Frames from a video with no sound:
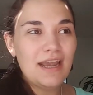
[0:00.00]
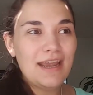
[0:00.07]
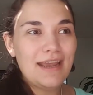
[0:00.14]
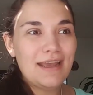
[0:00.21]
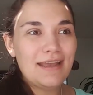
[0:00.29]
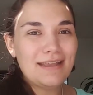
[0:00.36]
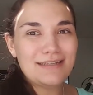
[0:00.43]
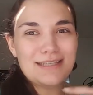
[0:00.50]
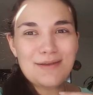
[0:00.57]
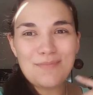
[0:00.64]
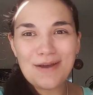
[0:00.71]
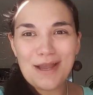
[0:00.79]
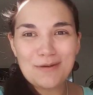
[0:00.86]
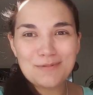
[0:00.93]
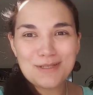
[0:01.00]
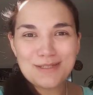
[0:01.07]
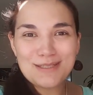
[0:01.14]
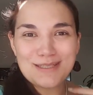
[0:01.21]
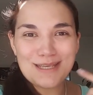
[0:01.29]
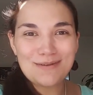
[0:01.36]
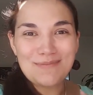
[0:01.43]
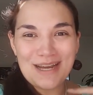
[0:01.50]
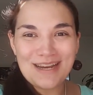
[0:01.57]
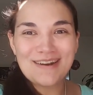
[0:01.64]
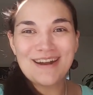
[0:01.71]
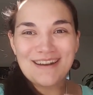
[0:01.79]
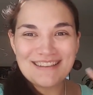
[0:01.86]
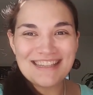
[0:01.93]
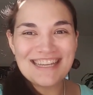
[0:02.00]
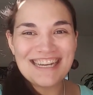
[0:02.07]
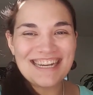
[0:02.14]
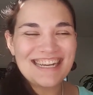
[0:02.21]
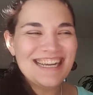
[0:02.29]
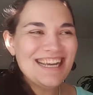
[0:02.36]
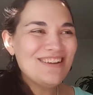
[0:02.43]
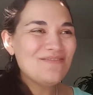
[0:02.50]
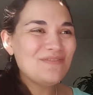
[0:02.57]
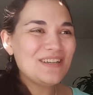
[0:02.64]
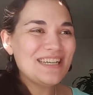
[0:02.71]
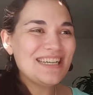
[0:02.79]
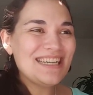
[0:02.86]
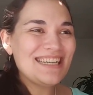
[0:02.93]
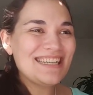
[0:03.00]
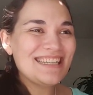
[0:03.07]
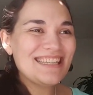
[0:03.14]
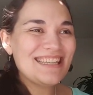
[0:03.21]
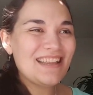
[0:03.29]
And I say biomes because it's like a Minecraft thing, but